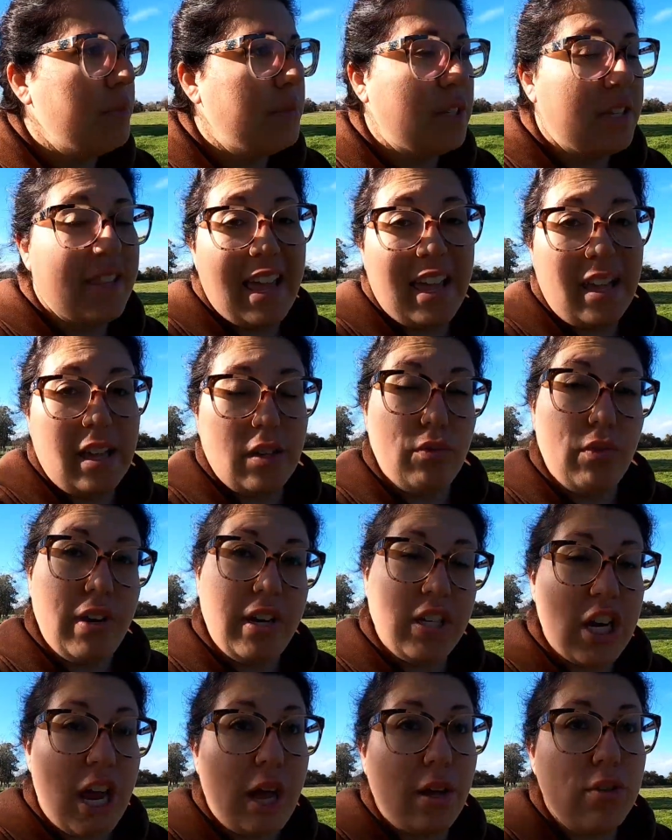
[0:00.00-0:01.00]
So they could
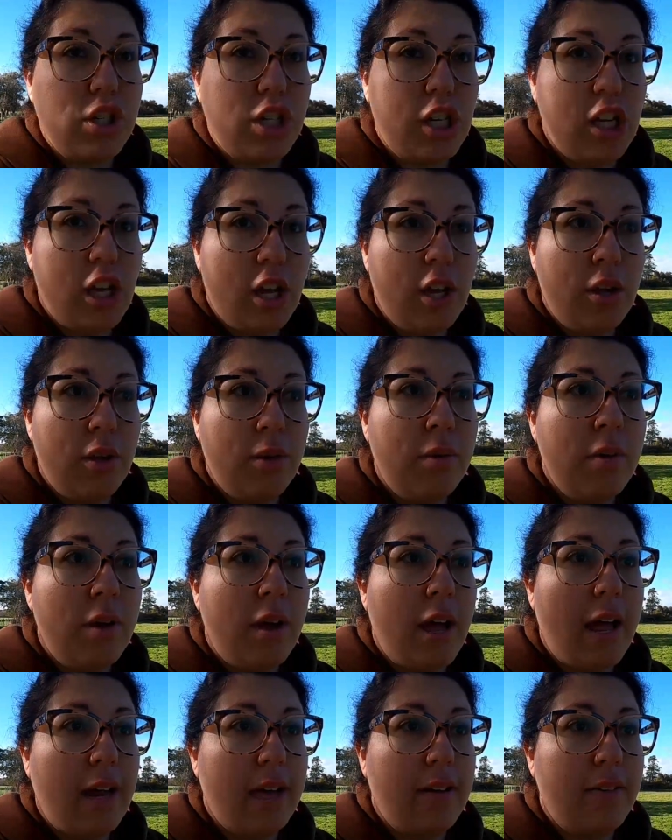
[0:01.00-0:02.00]
reach out to you
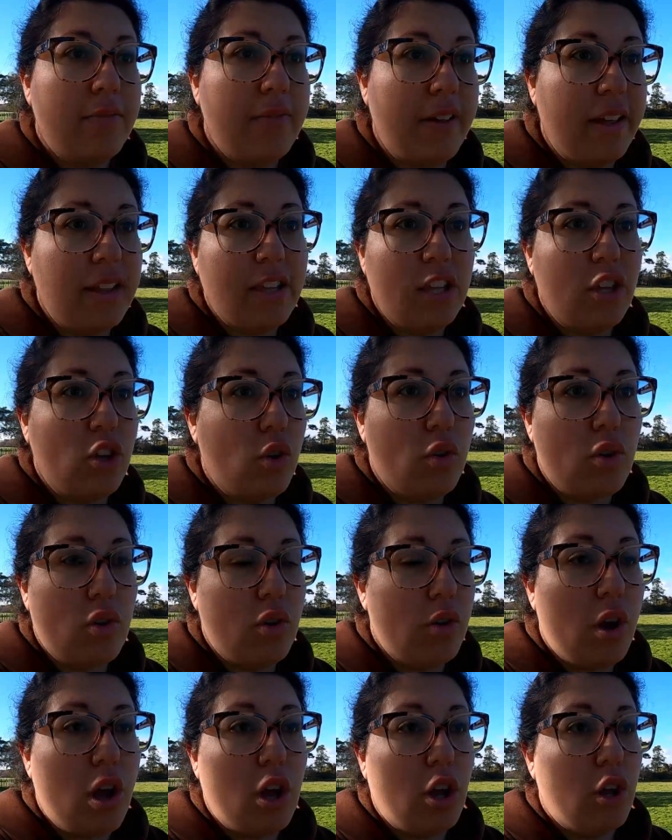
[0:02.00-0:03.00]
and think that
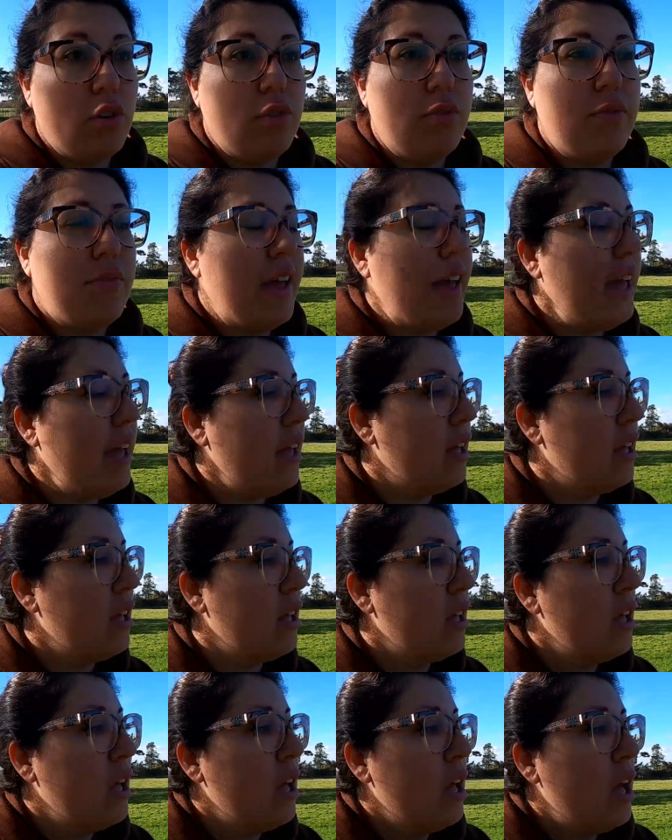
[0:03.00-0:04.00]
you're a good fit.
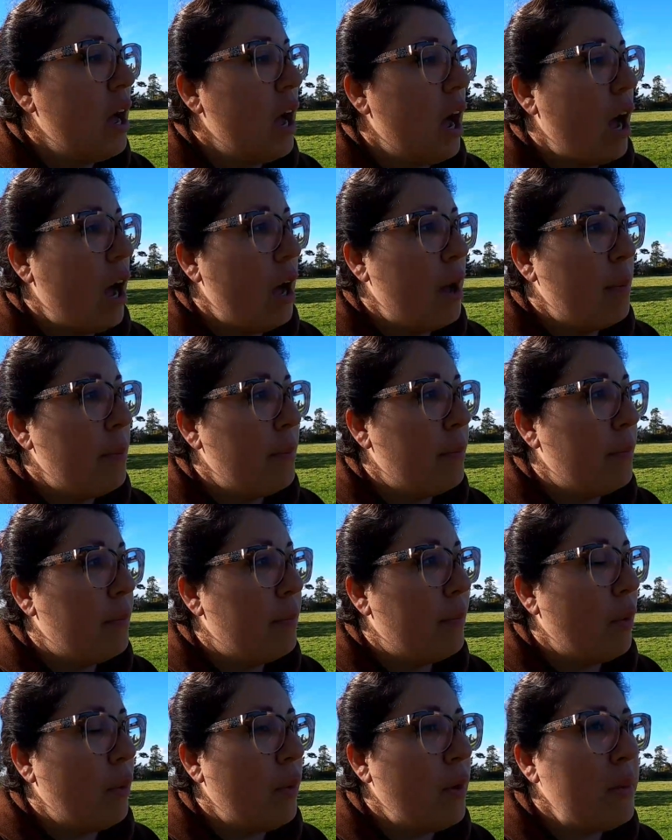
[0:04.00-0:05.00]

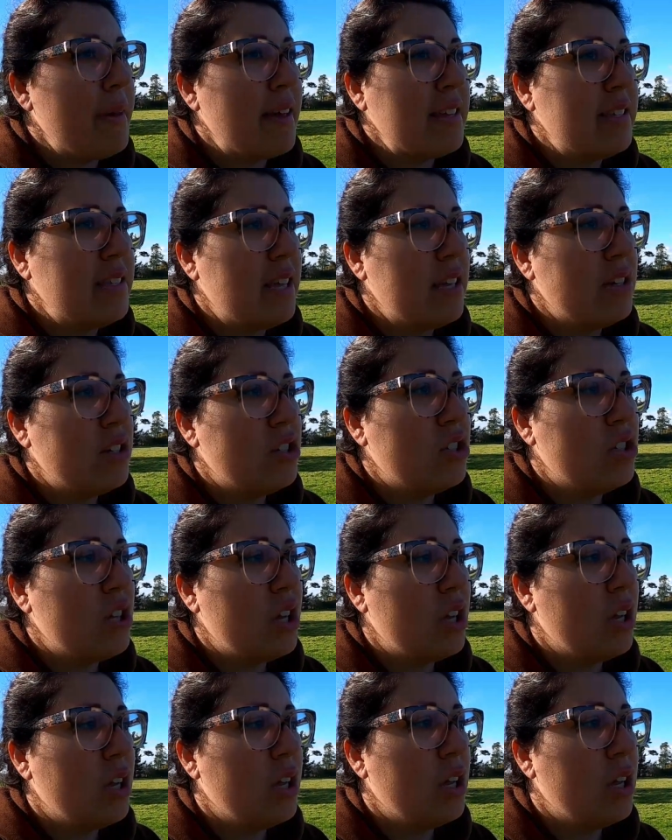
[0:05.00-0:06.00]
But we messaged,